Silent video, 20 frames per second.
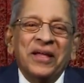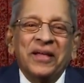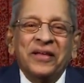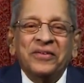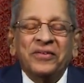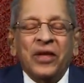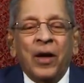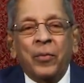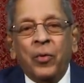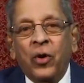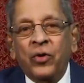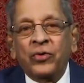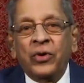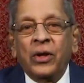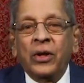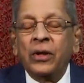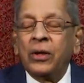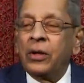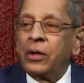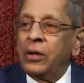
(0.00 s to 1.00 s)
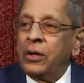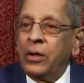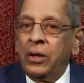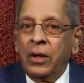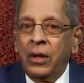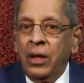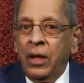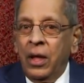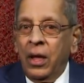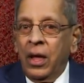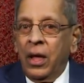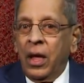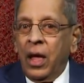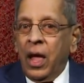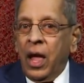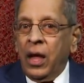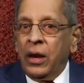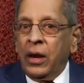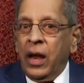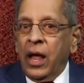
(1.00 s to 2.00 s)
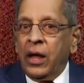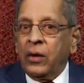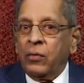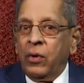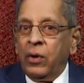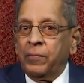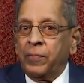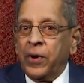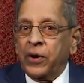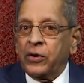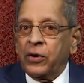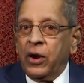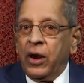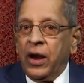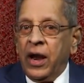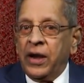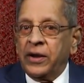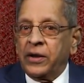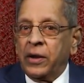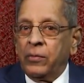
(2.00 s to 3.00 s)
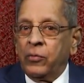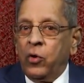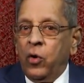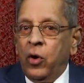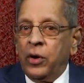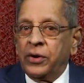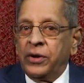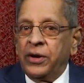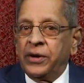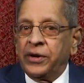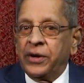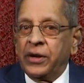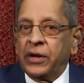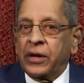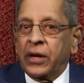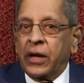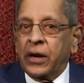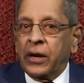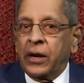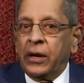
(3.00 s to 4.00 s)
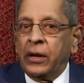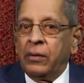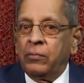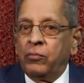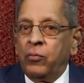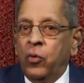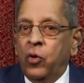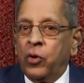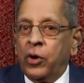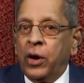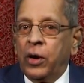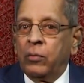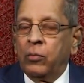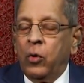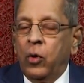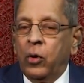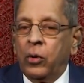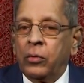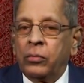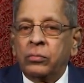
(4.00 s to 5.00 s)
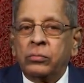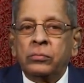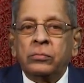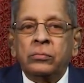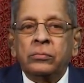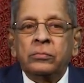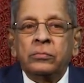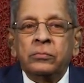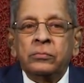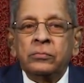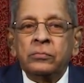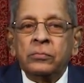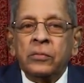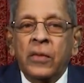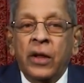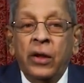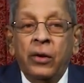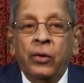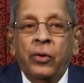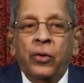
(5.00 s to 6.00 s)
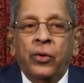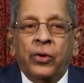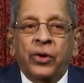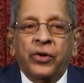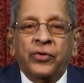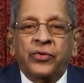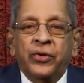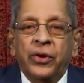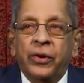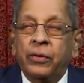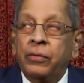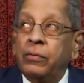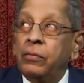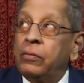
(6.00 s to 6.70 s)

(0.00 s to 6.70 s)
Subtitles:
Supposing I like one particular item, go on eating curry more and more. He will notice it.